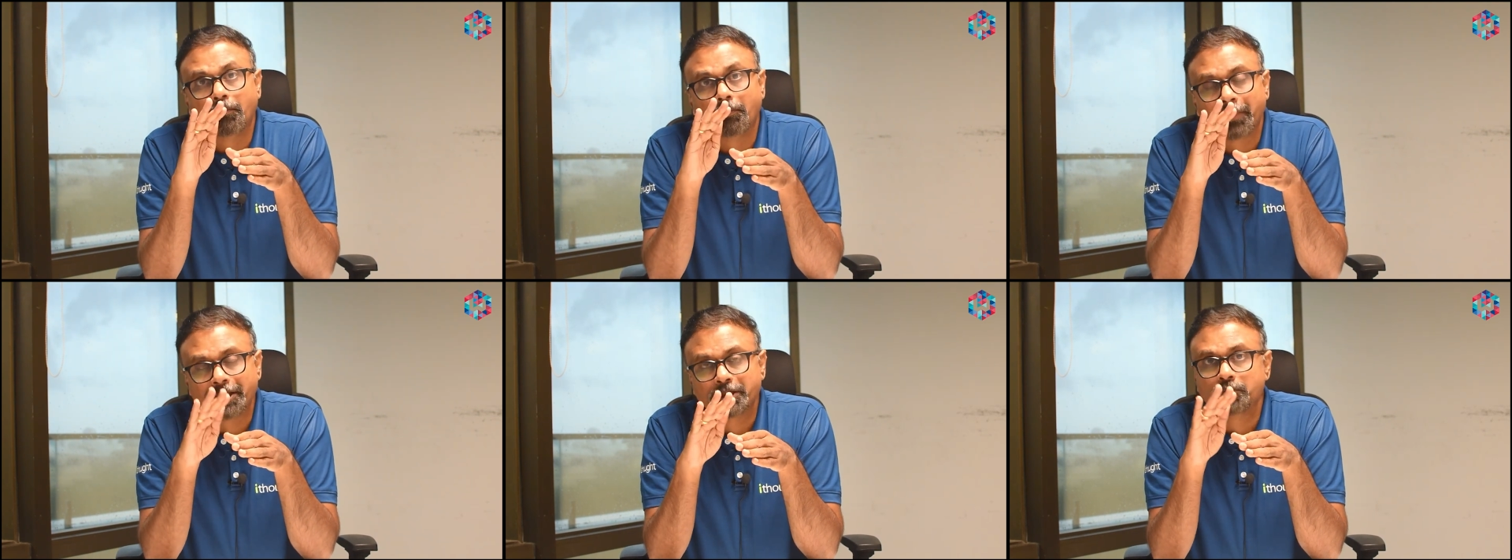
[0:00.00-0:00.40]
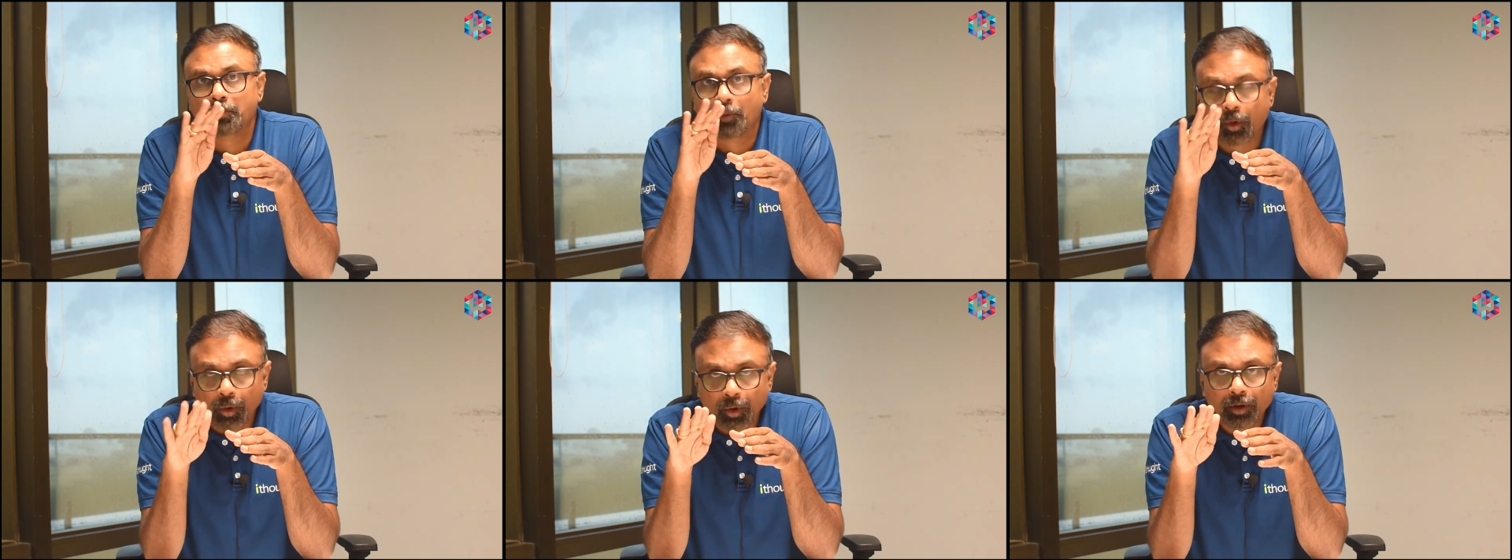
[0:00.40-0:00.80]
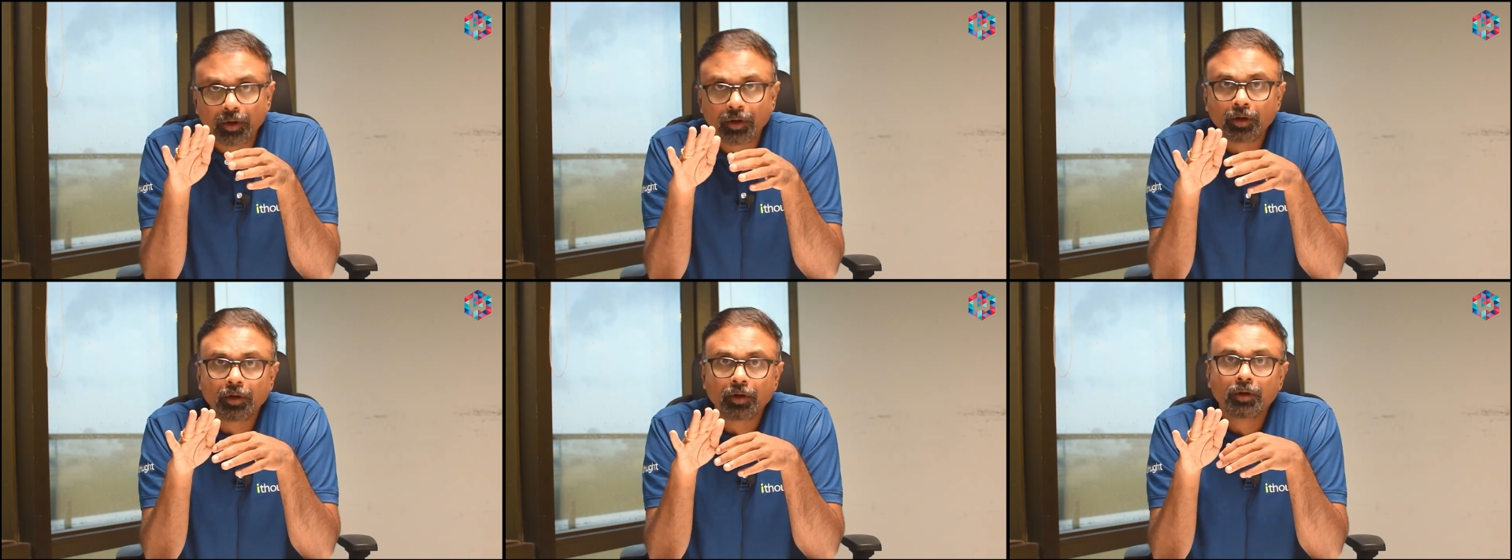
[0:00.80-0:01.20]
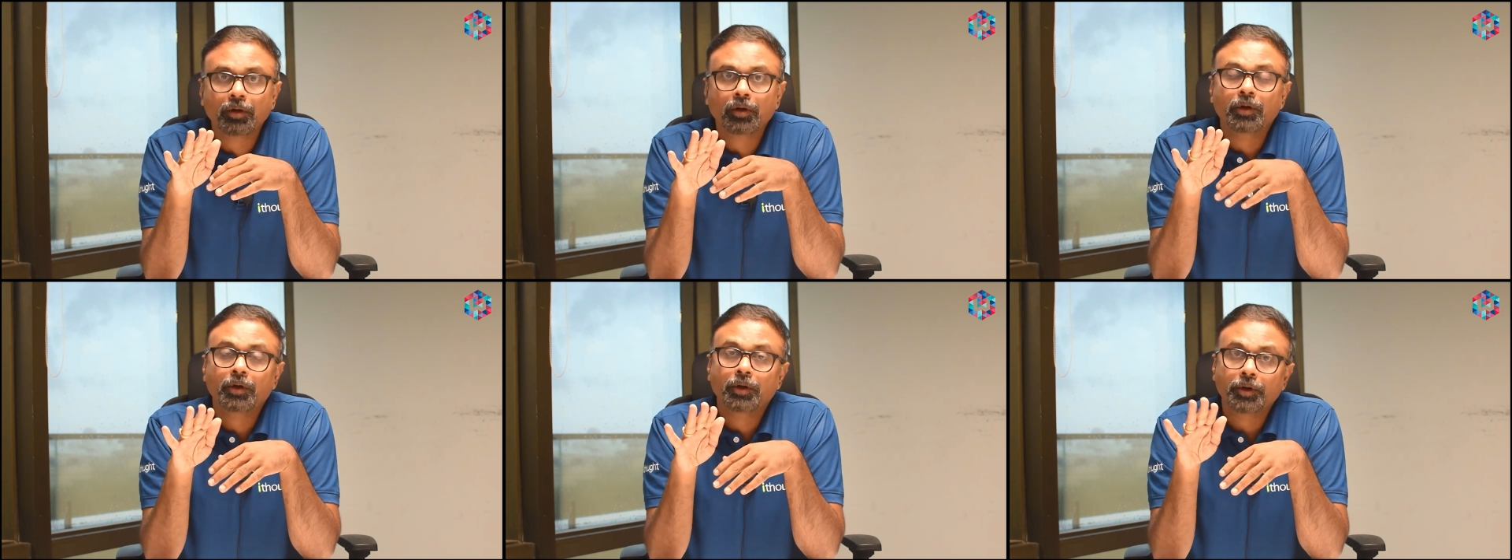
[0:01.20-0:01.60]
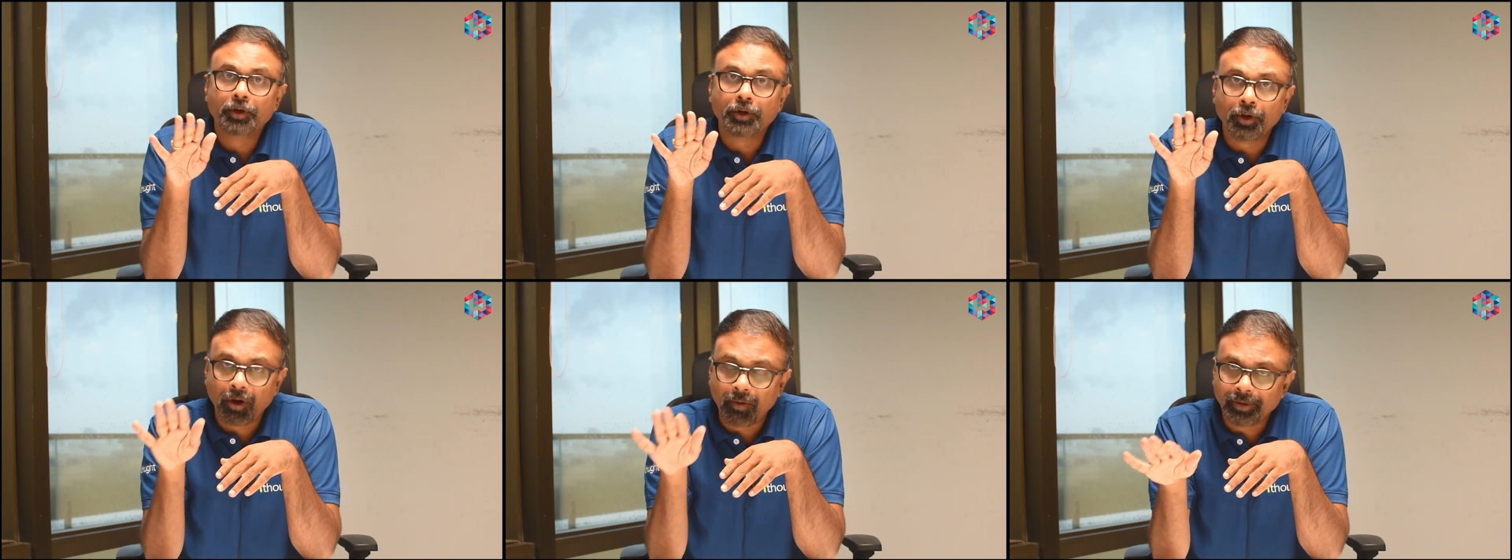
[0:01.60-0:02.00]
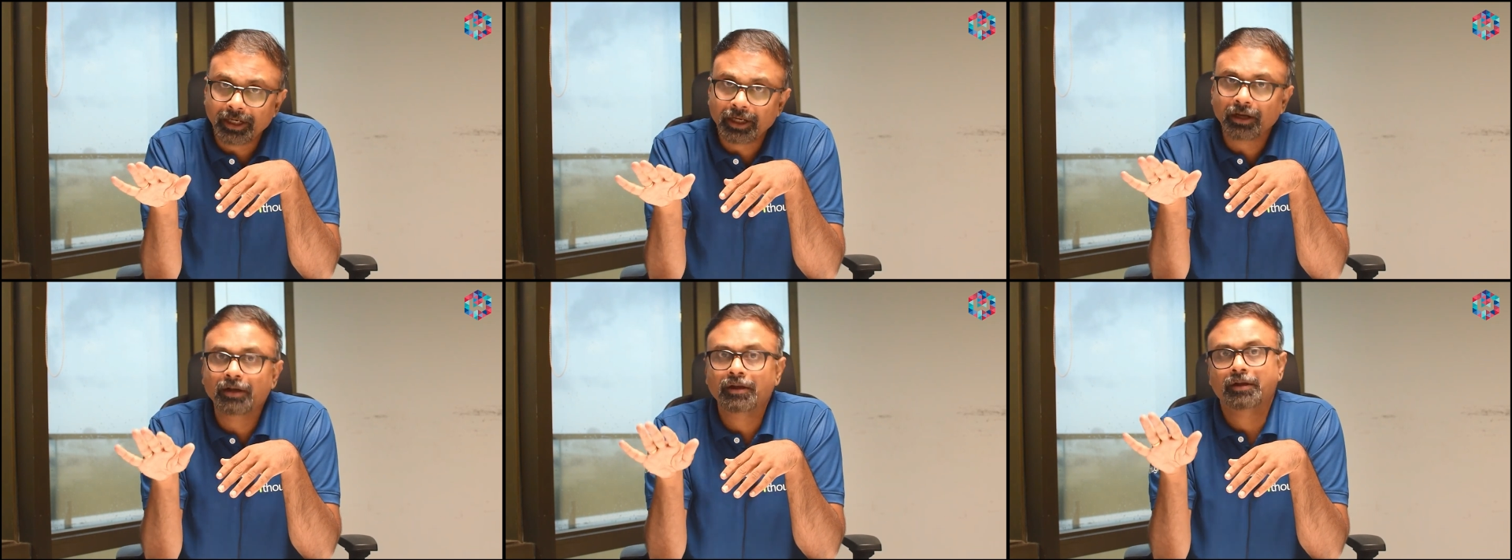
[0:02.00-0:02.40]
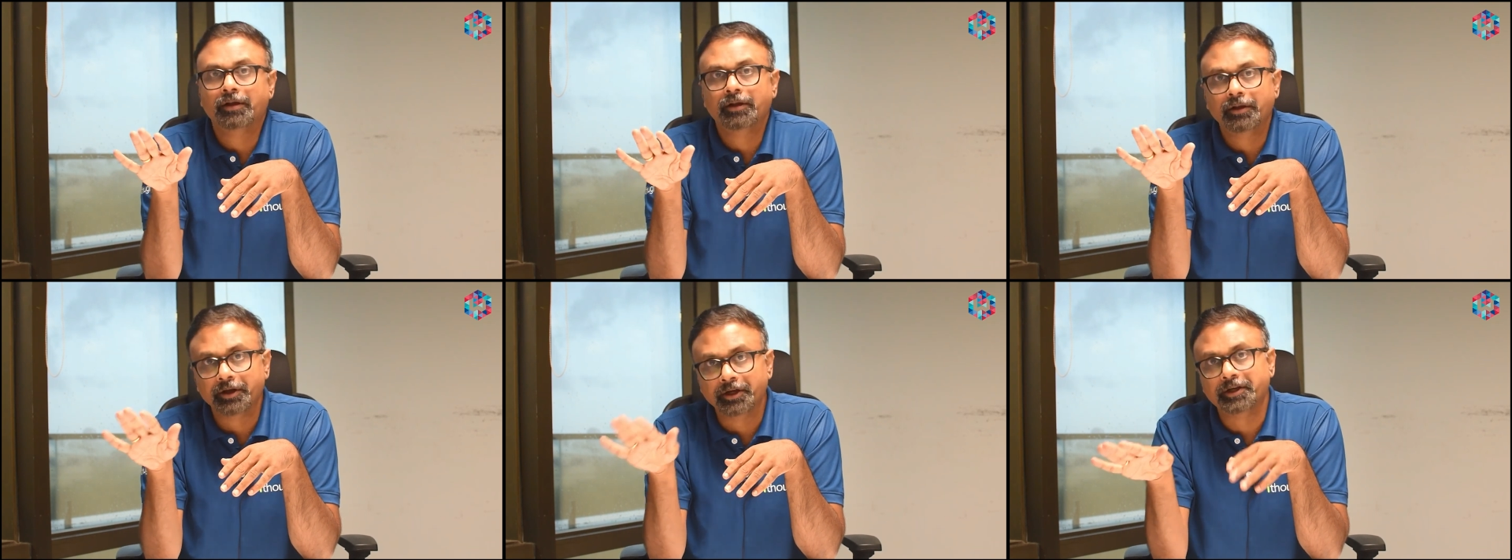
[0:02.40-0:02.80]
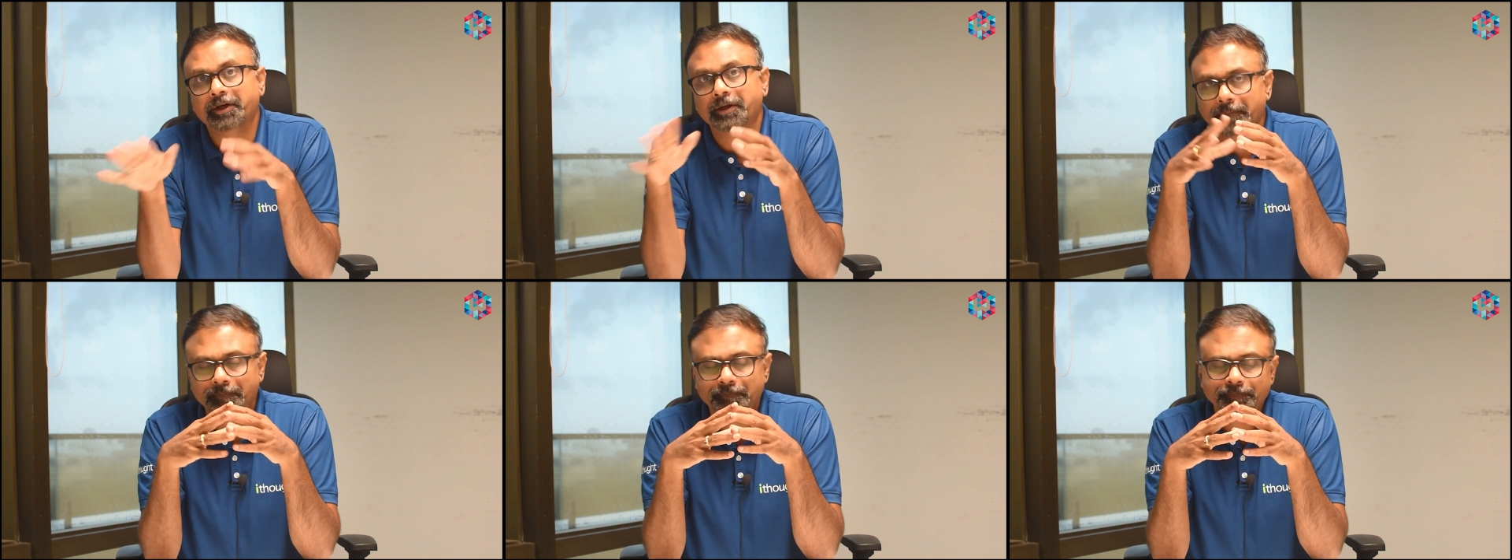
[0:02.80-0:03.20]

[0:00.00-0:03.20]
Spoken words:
much more nominal return.